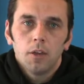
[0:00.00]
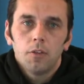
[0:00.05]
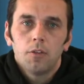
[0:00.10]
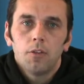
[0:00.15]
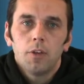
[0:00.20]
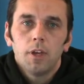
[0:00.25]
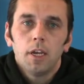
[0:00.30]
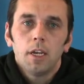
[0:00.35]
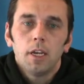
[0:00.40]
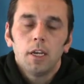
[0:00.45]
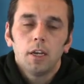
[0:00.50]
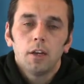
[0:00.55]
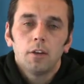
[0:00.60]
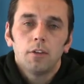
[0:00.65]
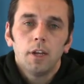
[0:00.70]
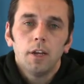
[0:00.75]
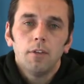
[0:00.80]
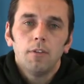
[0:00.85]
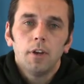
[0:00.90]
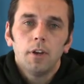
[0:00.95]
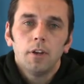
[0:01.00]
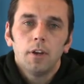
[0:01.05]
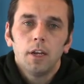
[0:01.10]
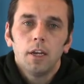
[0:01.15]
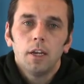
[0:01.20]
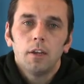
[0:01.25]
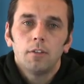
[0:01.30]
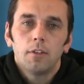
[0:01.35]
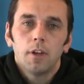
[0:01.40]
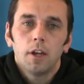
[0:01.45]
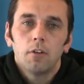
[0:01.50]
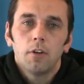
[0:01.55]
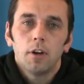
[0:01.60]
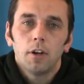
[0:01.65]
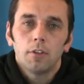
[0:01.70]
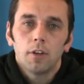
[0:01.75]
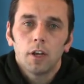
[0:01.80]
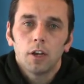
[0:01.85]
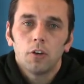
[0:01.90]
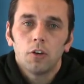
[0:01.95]
The DVD
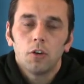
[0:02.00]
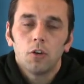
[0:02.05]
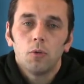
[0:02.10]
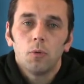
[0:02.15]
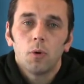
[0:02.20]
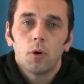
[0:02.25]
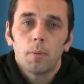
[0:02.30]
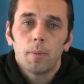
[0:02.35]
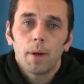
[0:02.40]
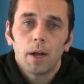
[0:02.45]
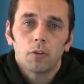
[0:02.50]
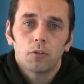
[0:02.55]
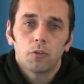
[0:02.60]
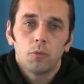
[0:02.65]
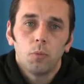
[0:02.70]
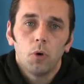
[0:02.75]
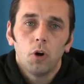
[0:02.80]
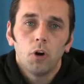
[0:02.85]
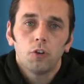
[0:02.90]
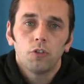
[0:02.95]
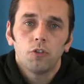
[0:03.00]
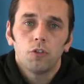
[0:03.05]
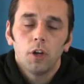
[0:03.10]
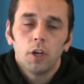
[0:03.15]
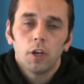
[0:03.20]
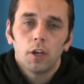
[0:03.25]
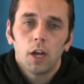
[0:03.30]
series that you are about to watch